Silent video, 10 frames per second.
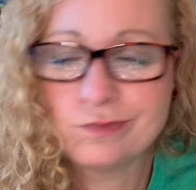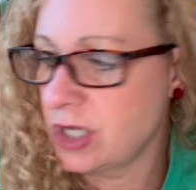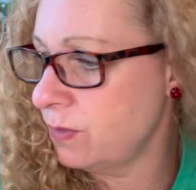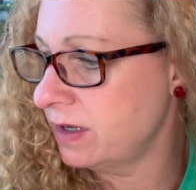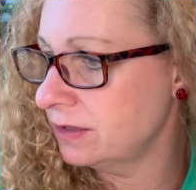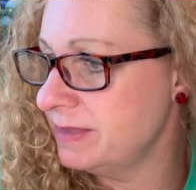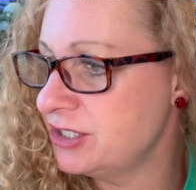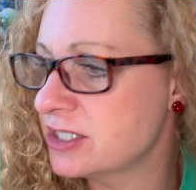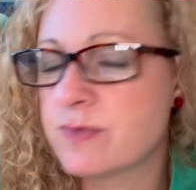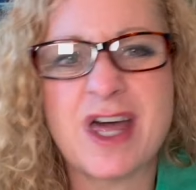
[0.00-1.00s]
Oh well, let me do
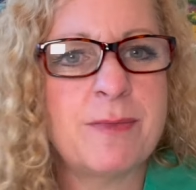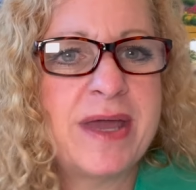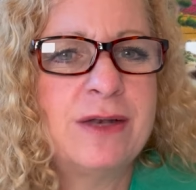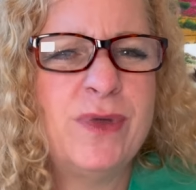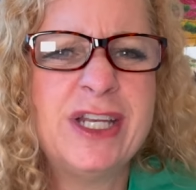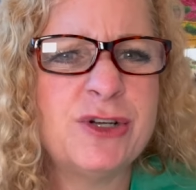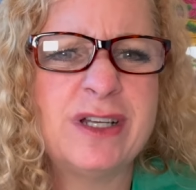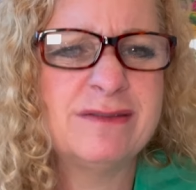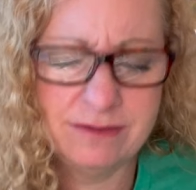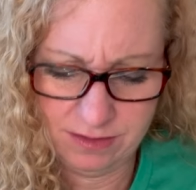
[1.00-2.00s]
this without a pen. We can do
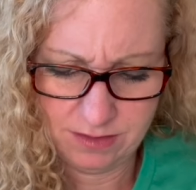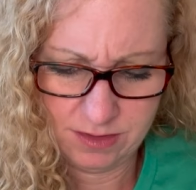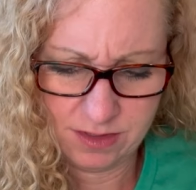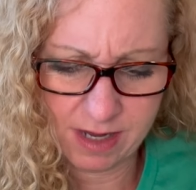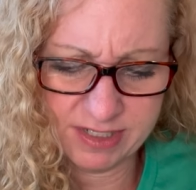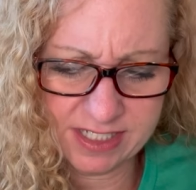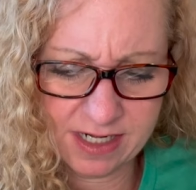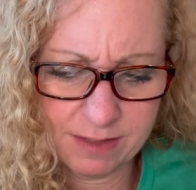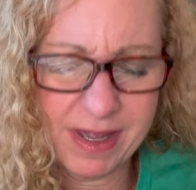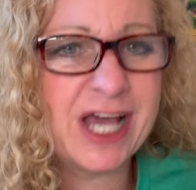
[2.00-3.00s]
it. I'm just
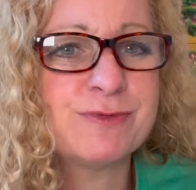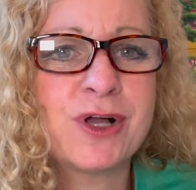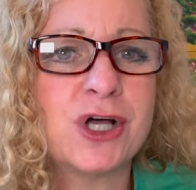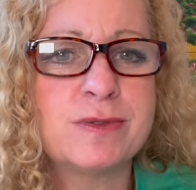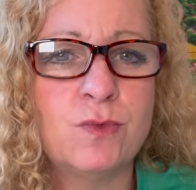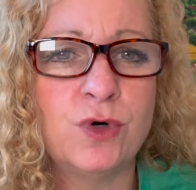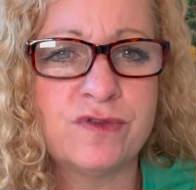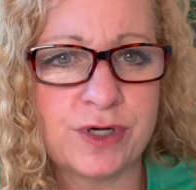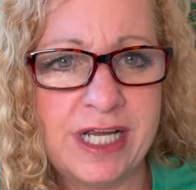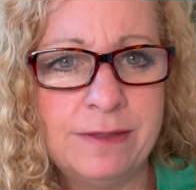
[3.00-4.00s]
gonna, my husband calls me
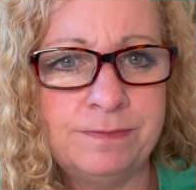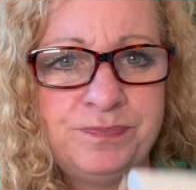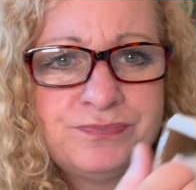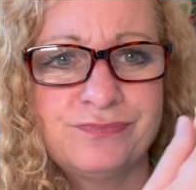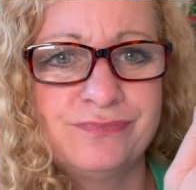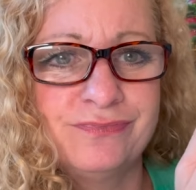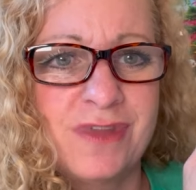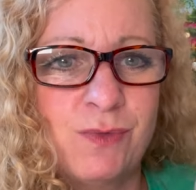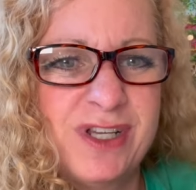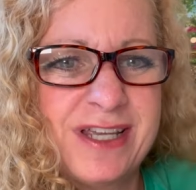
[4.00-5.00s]
Wolverine.
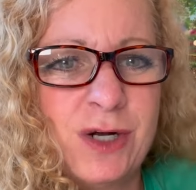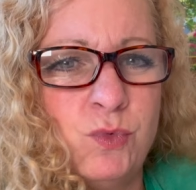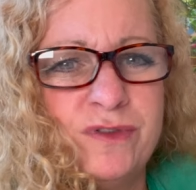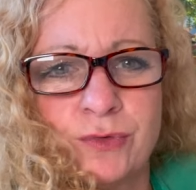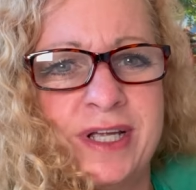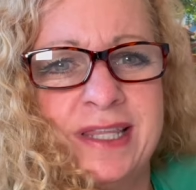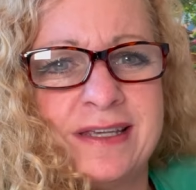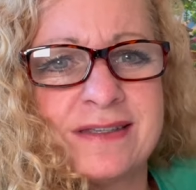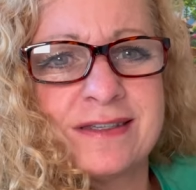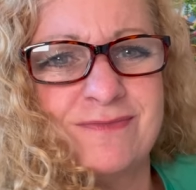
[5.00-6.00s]
We're just gonna Wolverine
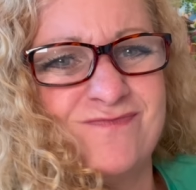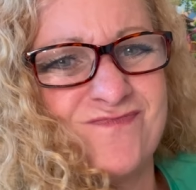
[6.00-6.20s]
this.